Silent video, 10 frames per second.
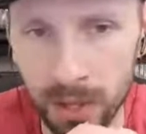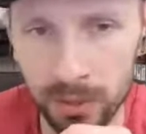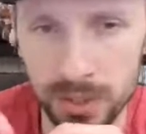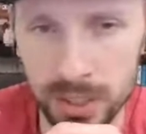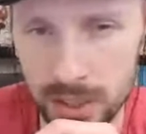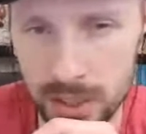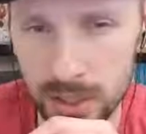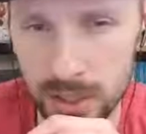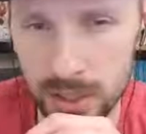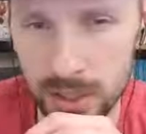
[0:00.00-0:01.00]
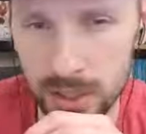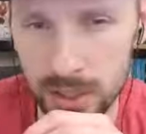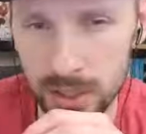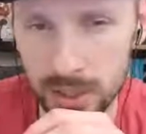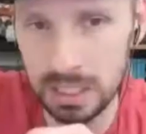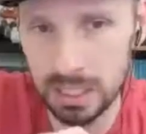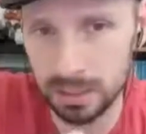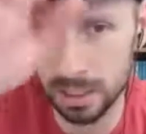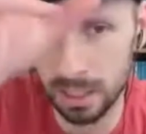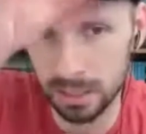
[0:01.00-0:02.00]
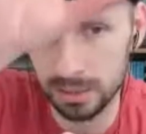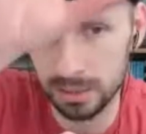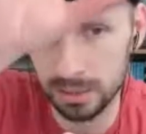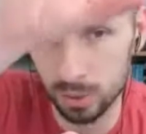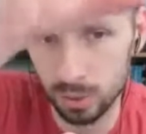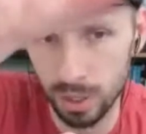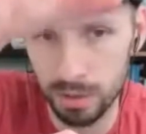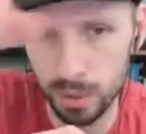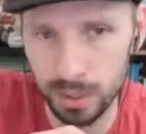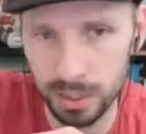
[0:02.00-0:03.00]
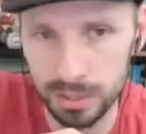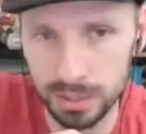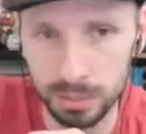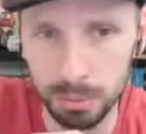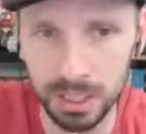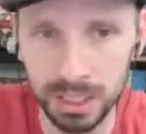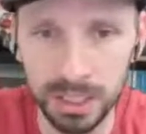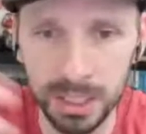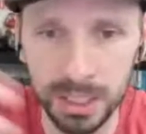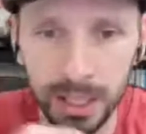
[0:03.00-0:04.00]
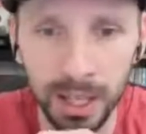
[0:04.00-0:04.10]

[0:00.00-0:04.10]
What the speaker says: there's this glitch on the screen that says, software instability.